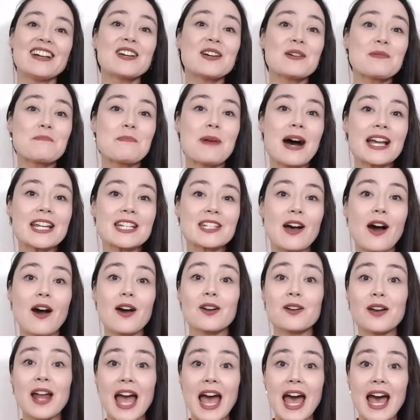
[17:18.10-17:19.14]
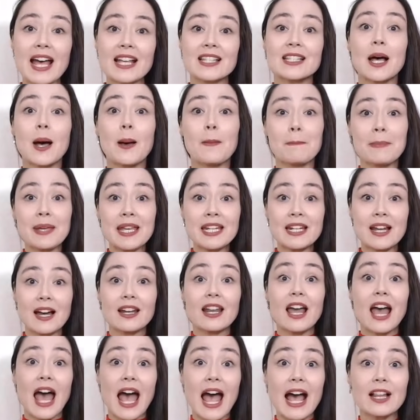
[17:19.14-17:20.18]
My daughter has a peanut
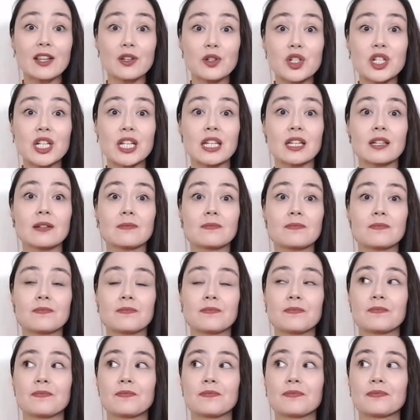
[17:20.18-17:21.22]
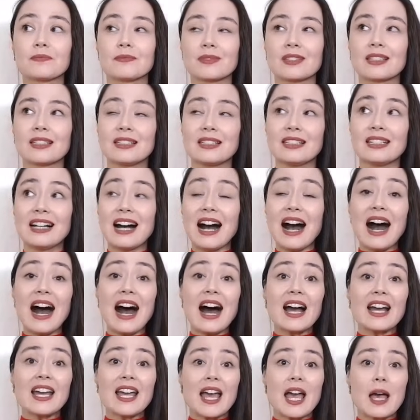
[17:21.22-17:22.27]
allergy.
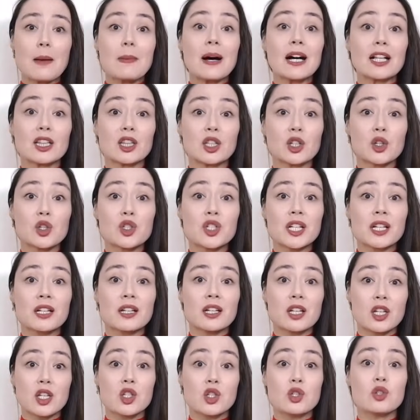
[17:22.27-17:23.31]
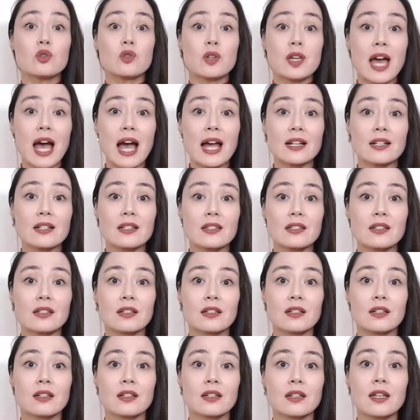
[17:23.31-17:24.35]
I am allergic to cats.
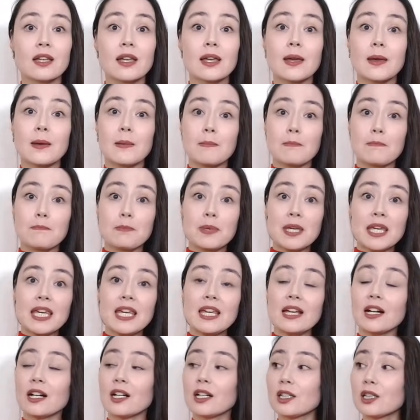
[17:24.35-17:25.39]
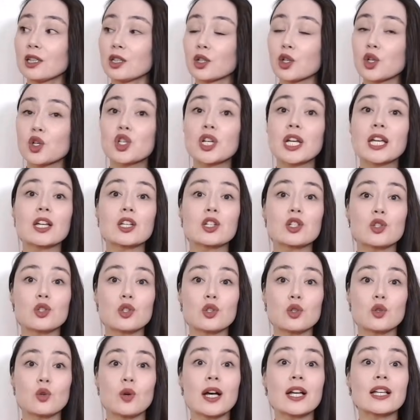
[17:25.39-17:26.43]
Be allergic
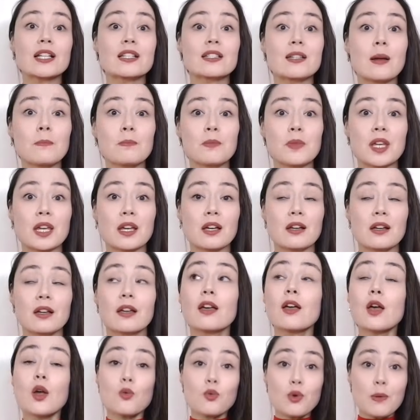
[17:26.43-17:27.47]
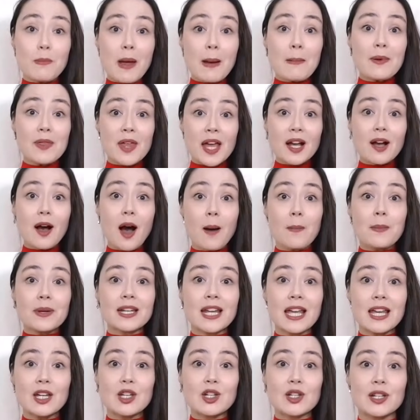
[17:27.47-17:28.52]
to something. Remember that
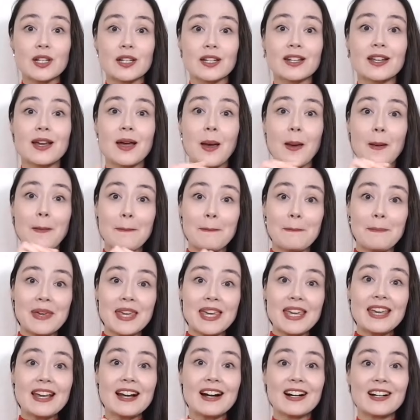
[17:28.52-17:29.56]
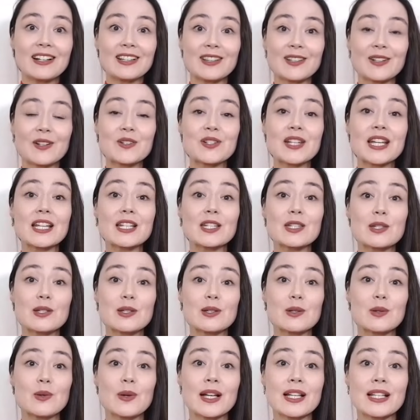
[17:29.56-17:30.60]
combination. Be allergic
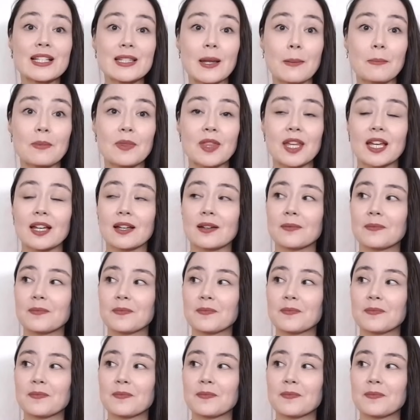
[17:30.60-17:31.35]
to something.